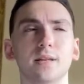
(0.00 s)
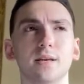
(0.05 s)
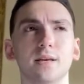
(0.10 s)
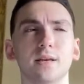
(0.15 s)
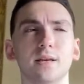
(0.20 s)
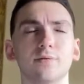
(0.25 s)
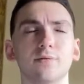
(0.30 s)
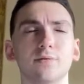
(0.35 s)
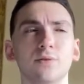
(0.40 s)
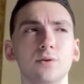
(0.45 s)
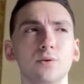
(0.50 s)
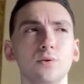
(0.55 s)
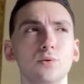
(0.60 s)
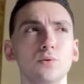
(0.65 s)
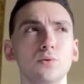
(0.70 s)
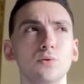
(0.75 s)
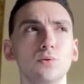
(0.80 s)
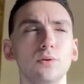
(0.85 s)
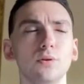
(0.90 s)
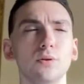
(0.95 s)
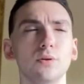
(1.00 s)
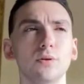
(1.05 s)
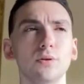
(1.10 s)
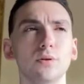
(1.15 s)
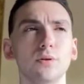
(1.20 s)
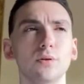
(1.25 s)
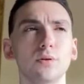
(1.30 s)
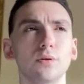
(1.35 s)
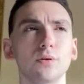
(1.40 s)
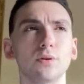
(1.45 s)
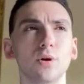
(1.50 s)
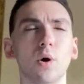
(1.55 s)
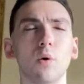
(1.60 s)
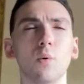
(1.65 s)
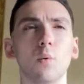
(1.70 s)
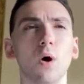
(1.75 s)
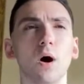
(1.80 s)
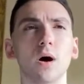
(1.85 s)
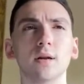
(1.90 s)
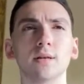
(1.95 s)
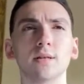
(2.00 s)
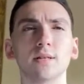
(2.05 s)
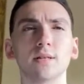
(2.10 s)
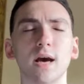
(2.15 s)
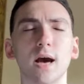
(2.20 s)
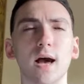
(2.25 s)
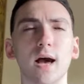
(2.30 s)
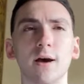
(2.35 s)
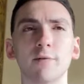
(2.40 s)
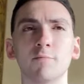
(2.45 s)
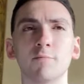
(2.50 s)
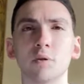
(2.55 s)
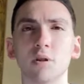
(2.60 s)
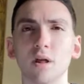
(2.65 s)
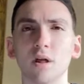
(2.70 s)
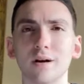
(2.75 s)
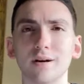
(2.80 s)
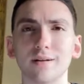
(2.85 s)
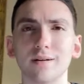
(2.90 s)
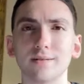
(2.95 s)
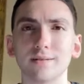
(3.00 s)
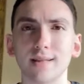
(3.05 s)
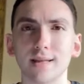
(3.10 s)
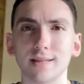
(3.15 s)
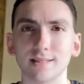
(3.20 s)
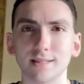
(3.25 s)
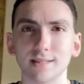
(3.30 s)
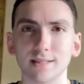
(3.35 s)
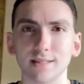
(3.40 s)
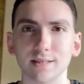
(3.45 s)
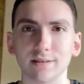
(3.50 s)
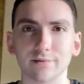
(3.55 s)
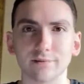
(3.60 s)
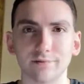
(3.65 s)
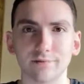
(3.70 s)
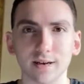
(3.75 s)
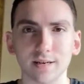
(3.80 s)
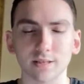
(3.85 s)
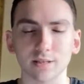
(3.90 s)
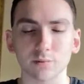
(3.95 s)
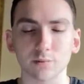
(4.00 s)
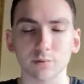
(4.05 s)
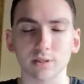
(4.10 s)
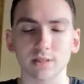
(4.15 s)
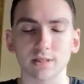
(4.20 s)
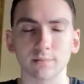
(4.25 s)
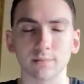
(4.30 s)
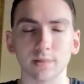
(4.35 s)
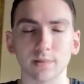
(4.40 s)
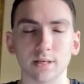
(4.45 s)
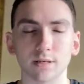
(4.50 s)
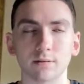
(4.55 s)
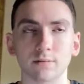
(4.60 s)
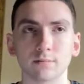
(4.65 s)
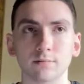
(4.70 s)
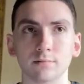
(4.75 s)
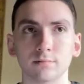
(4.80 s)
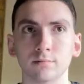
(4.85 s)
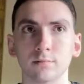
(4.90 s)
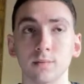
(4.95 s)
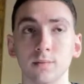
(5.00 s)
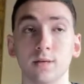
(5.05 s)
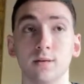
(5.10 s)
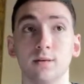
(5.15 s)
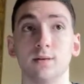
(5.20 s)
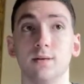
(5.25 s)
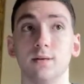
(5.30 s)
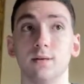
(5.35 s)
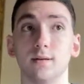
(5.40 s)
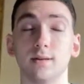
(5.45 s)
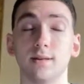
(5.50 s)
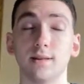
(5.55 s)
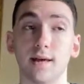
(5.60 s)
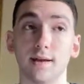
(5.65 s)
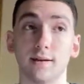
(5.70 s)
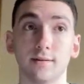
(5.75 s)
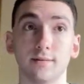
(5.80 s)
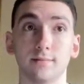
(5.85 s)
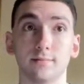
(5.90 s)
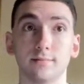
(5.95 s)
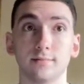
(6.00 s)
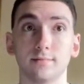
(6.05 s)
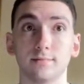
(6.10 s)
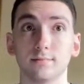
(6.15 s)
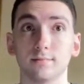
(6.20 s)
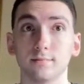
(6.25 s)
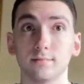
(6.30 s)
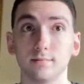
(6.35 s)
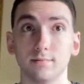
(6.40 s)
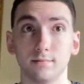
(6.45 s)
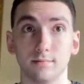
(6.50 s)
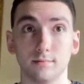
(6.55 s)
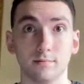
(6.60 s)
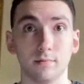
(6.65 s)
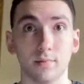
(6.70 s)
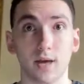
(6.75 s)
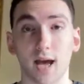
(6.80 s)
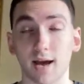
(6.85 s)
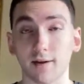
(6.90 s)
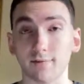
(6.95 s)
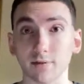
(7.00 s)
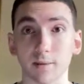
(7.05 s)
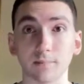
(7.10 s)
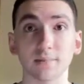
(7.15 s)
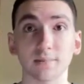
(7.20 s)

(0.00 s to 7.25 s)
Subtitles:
if you don't want to have blood that's infected with something, then have them